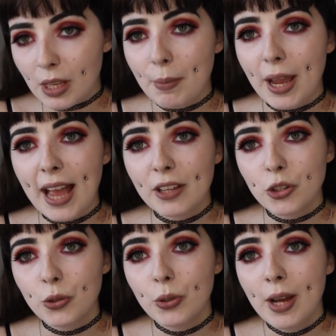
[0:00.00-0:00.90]
My
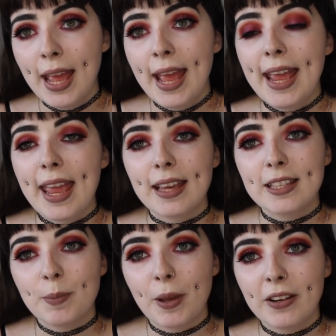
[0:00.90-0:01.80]
actual
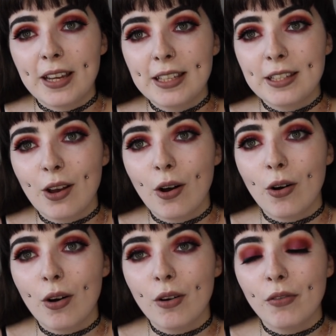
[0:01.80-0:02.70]
experience
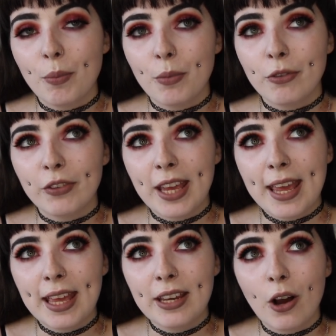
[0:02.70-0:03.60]
of moving
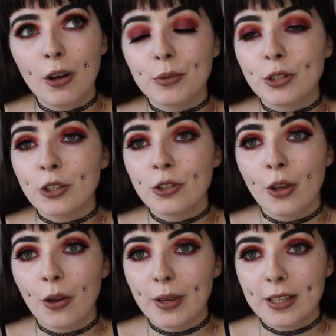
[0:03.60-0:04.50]
in, I was
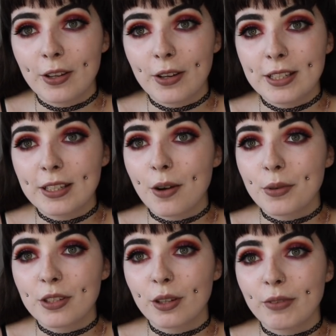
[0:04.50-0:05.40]
so excited, I
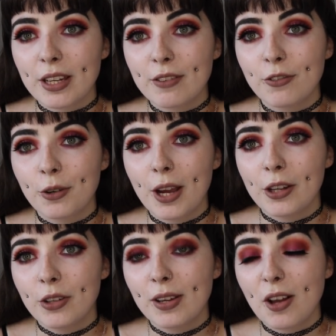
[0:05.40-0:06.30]
was so ready for it.
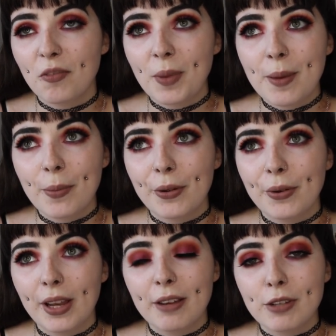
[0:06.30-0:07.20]
I know a lot of people
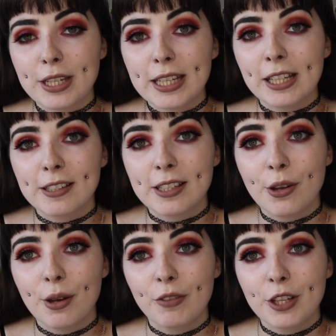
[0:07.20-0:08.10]
are like ridiculously
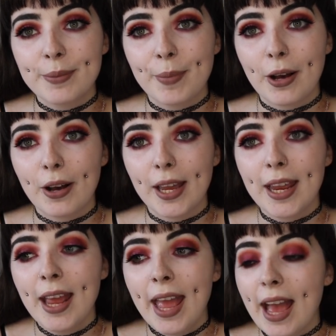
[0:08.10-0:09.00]
nervous, but
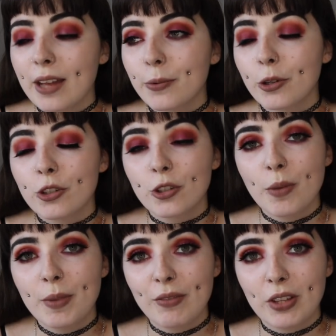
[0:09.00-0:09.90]
I had watched
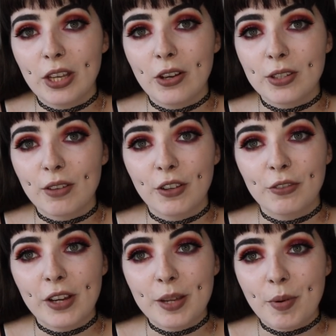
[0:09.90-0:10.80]
so many videos, I
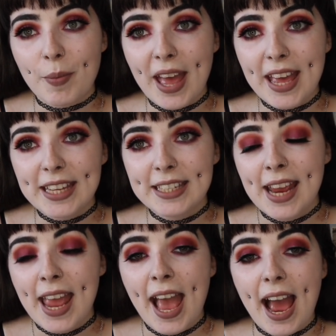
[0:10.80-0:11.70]
felt really prepared,
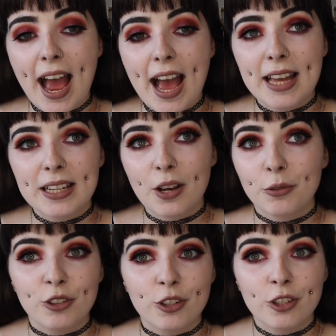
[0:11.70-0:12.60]
and
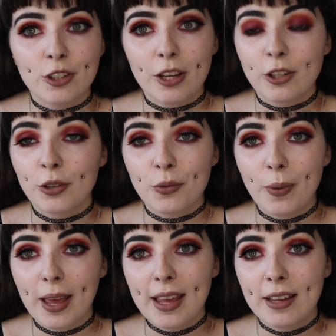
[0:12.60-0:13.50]
I couldn't
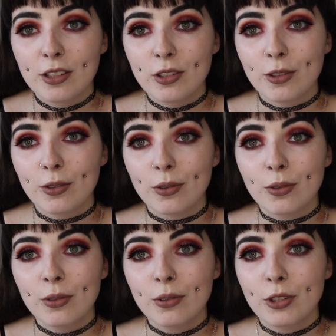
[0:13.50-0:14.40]
wait to
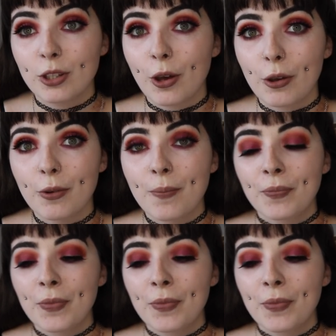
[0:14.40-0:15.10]
go.